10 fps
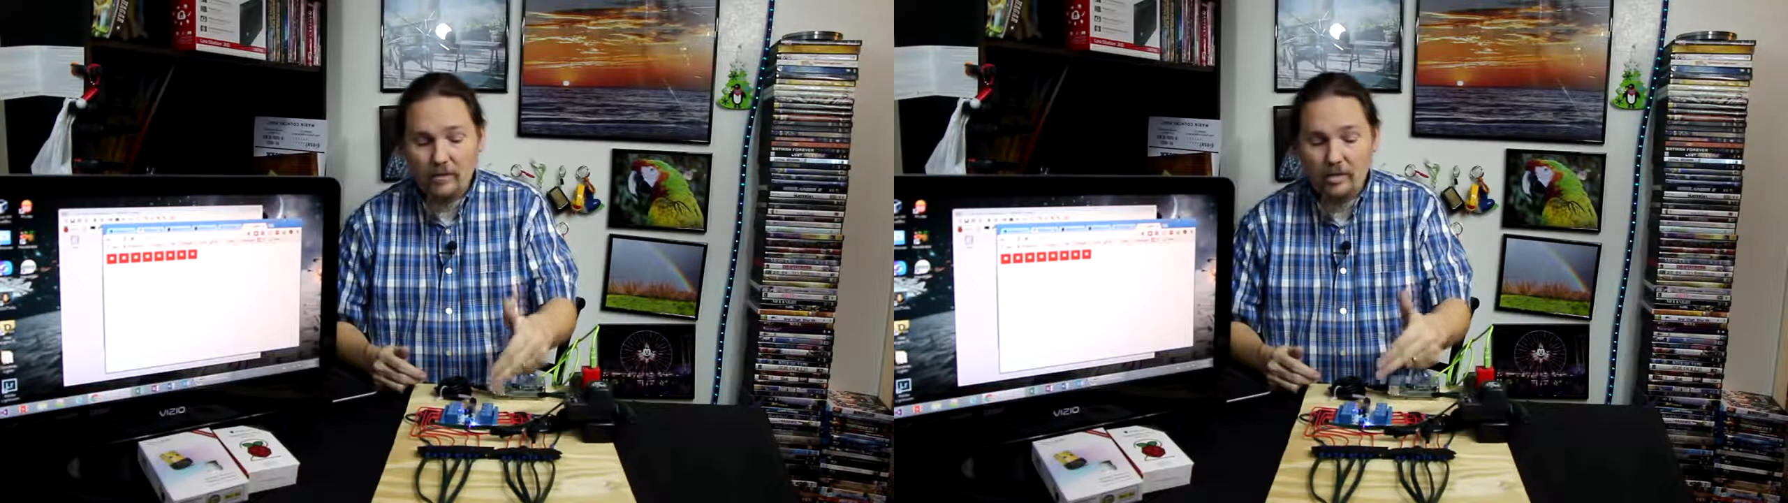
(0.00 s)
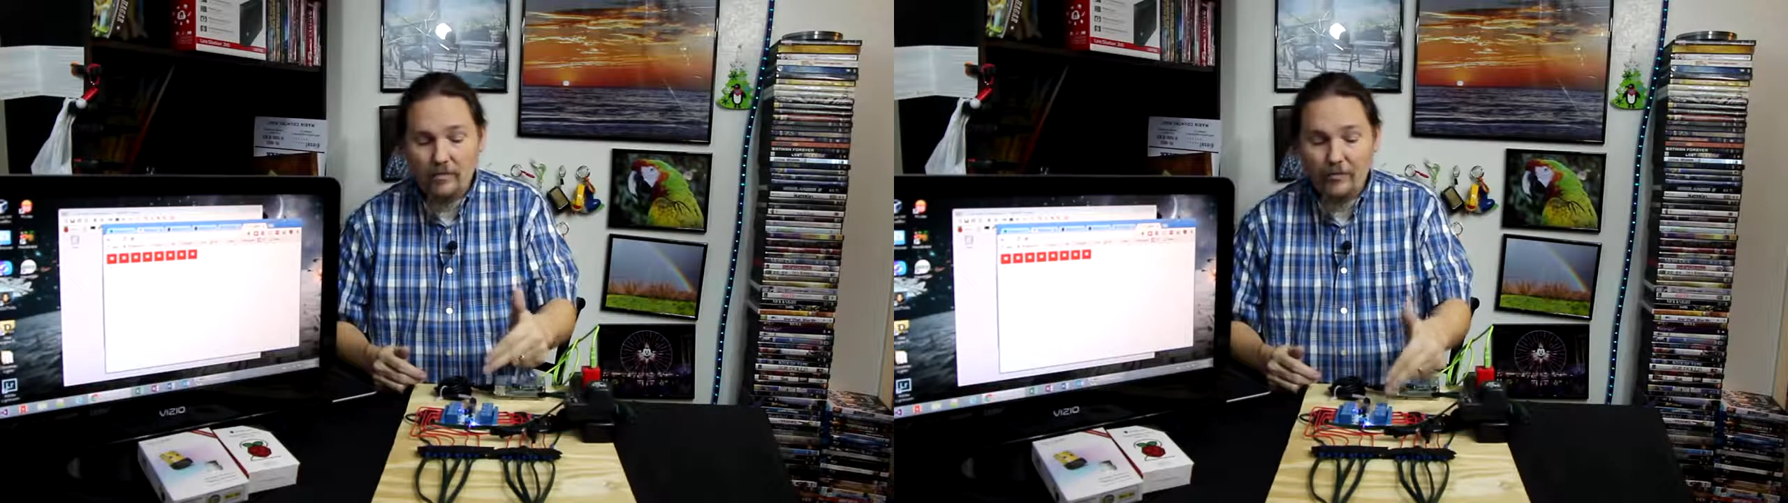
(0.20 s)

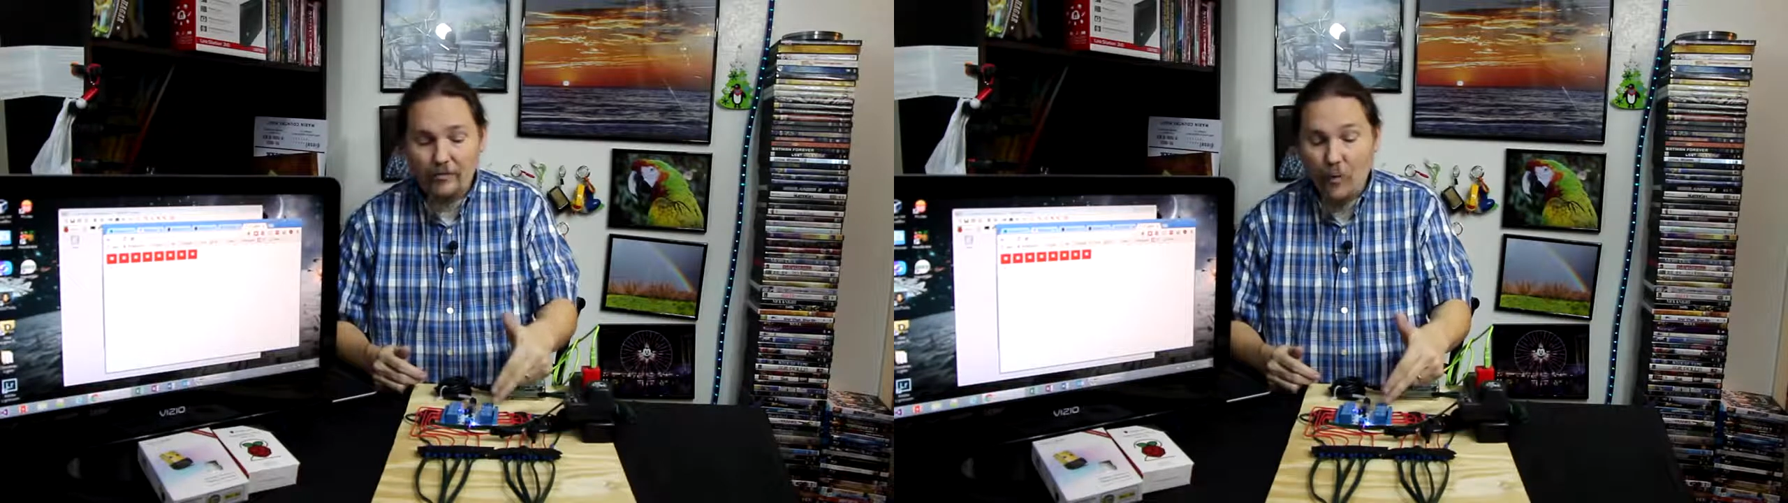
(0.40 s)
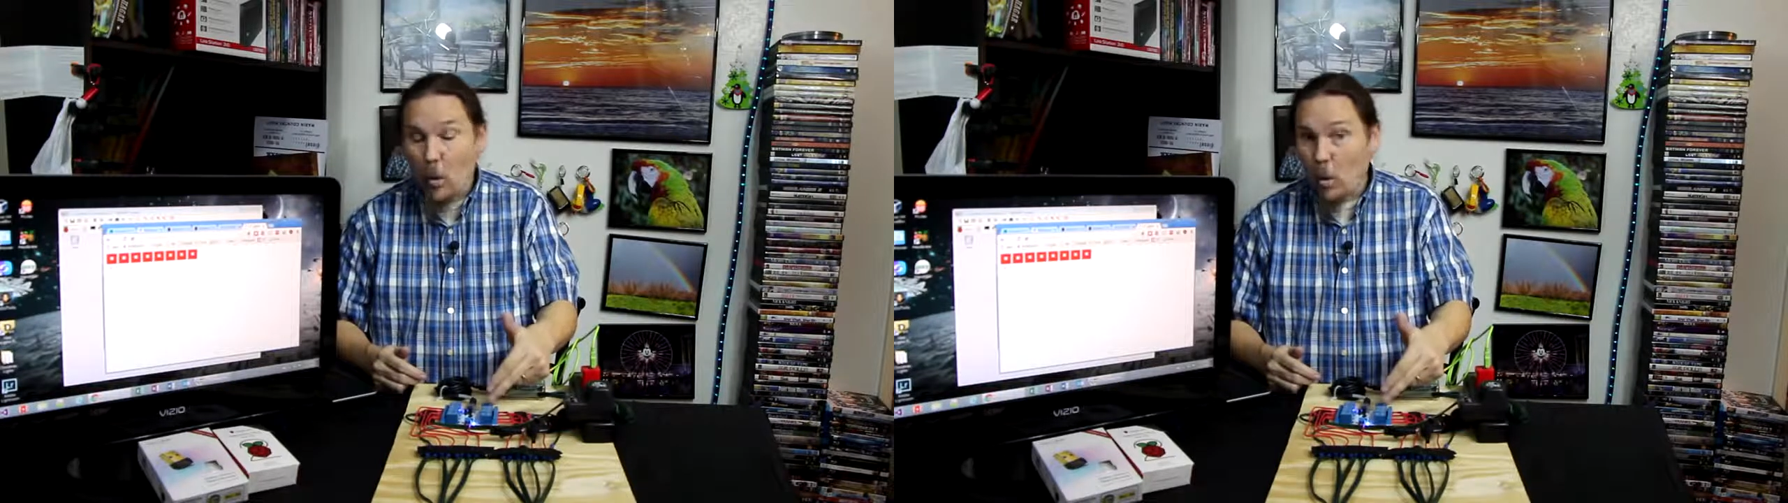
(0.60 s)
and then
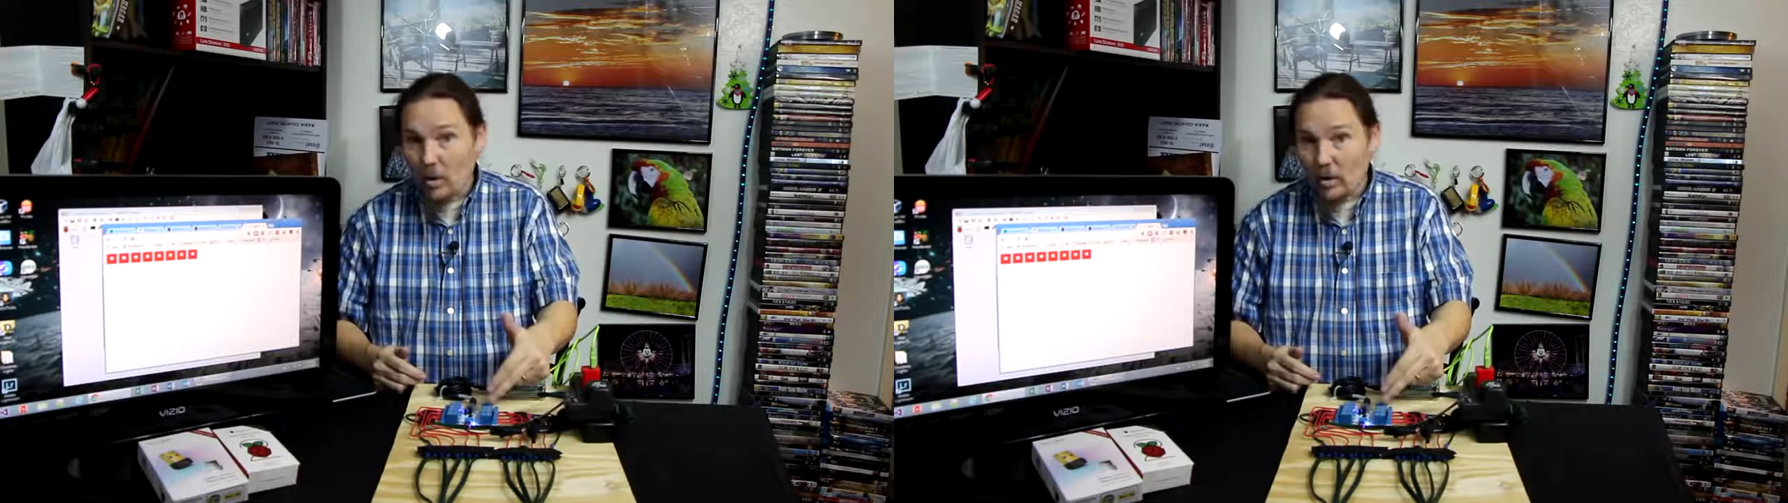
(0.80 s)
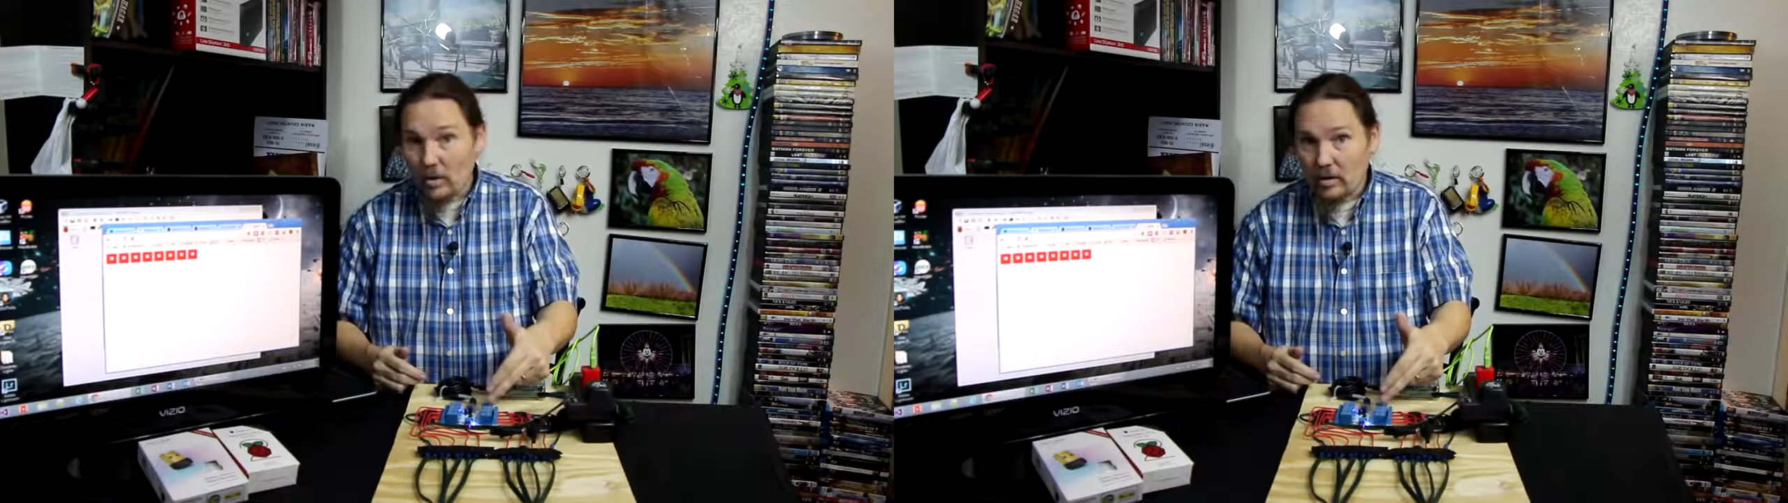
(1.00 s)

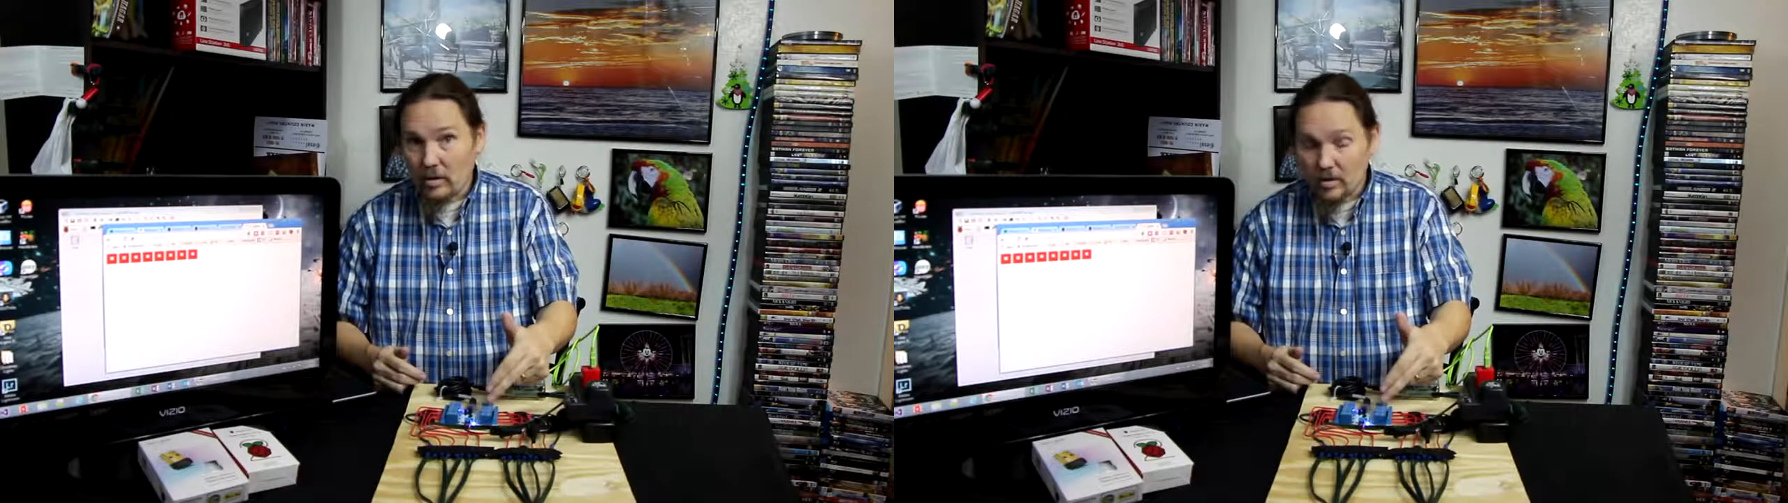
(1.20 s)
four,